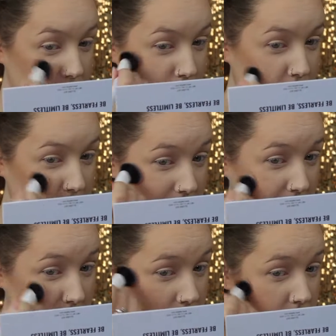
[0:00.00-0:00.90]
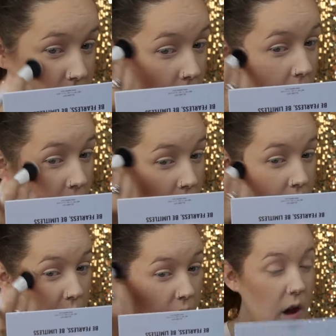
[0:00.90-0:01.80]
It's very dense.
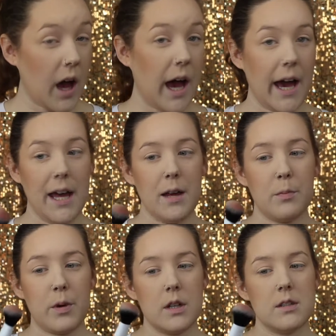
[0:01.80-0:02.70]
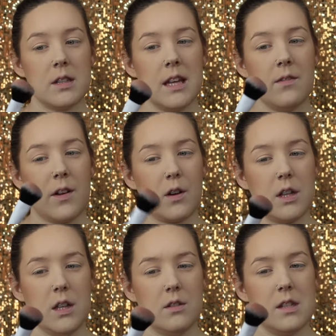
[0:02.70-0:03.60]
I personally, if I were to
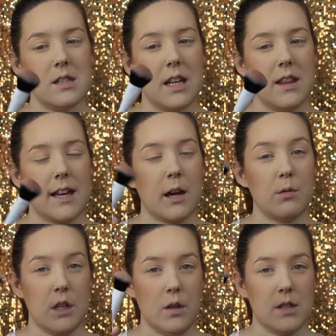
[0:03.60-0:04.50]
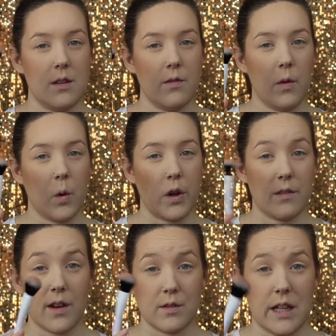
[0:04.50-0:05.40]
use this, I think I would use it for
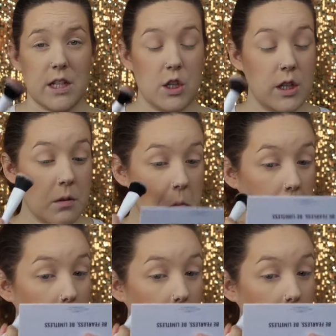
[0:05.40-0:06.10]
foundation.